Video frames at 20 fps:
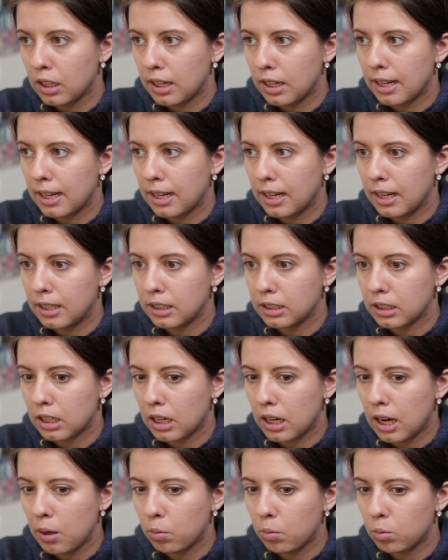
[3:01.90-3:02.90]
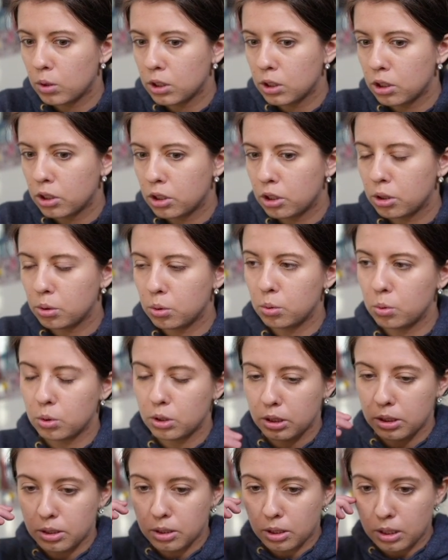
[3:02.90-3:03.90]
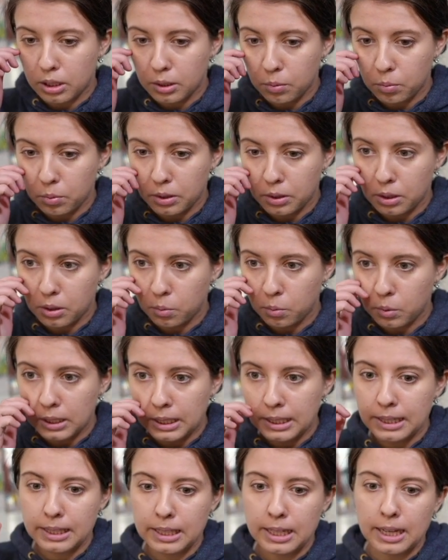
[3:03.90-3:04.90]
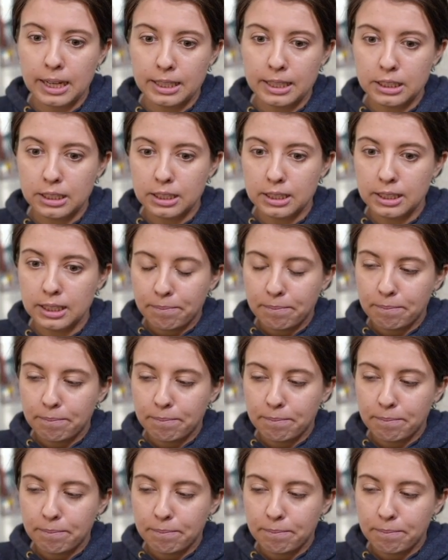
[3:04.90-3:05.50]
And I want to start with the way that